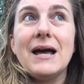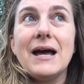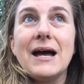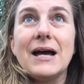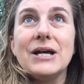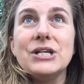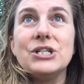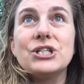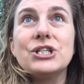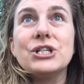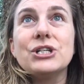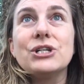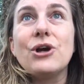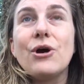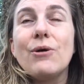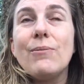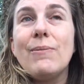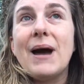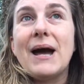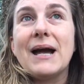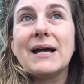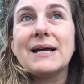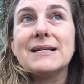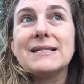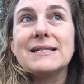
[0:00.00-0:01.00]
I should go
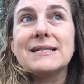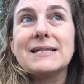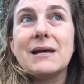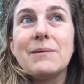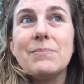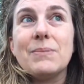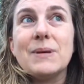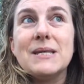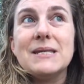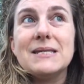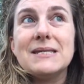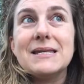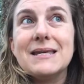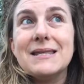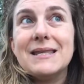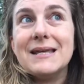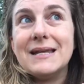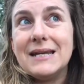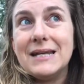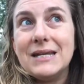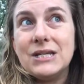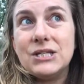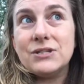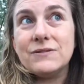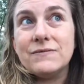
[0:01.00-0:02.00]
back a step and say that
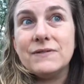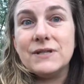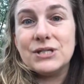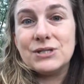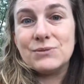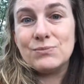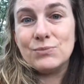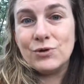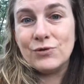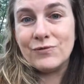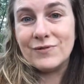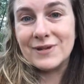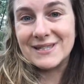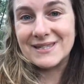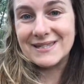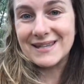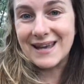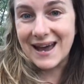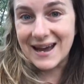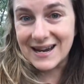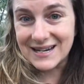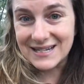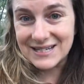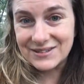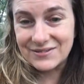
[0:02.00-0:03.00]
each of these movements
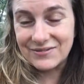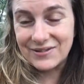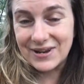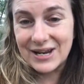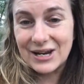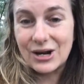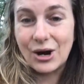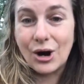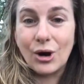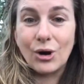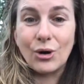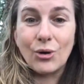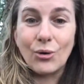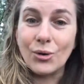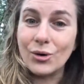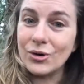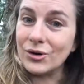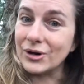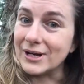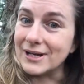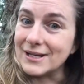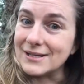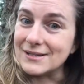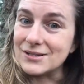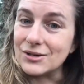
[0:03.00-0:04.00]
activate our
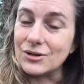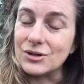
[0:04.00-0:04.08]
organs,